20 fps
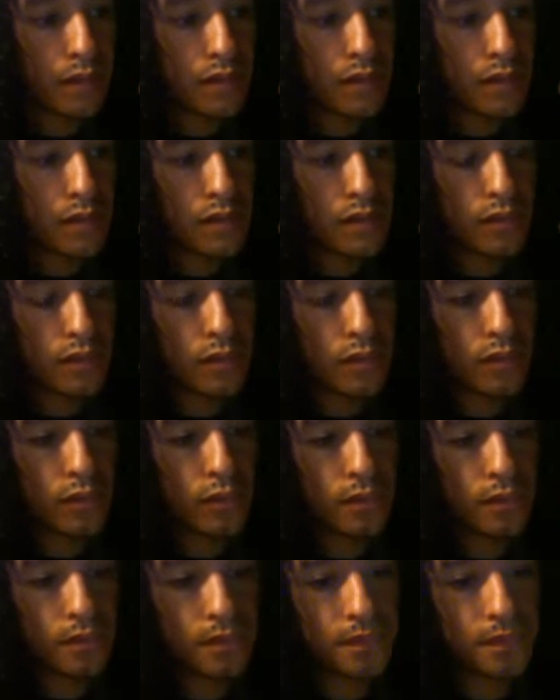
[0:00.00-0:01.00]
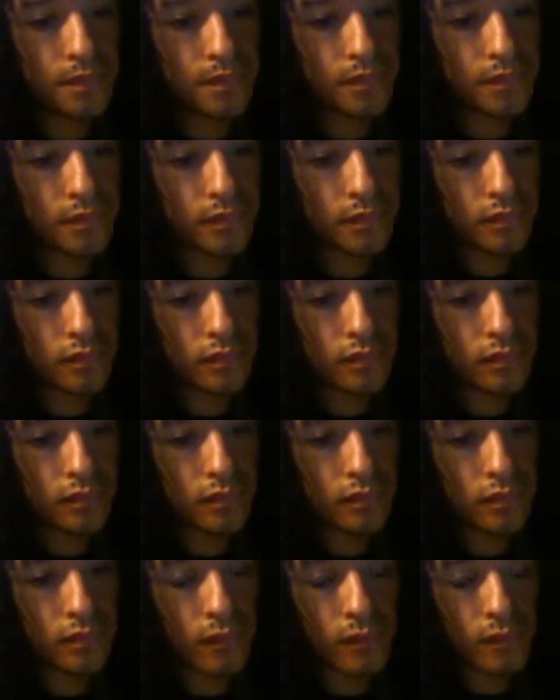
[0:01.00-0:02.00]
So,
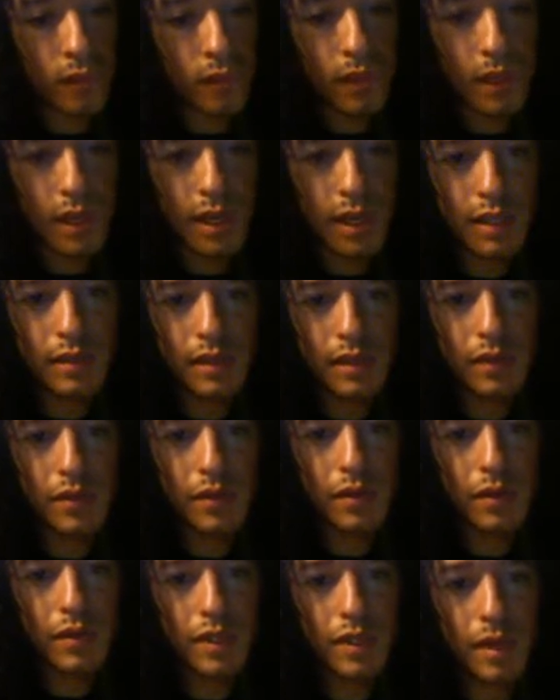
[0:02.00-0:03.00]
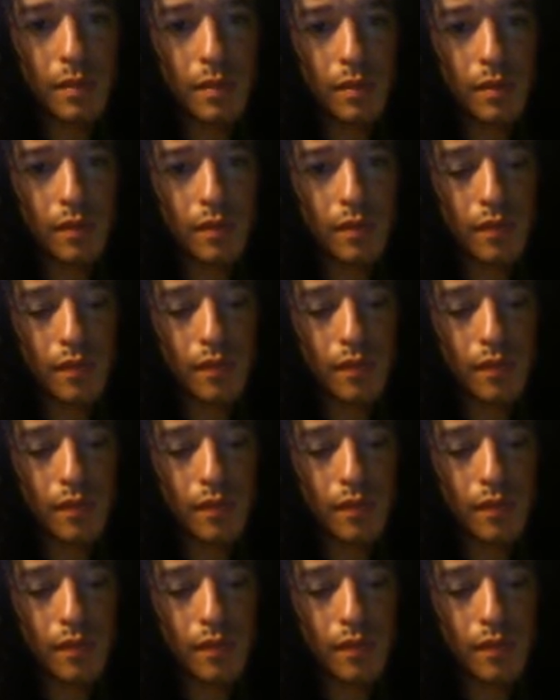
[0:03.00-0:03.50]
I guess to give you an example,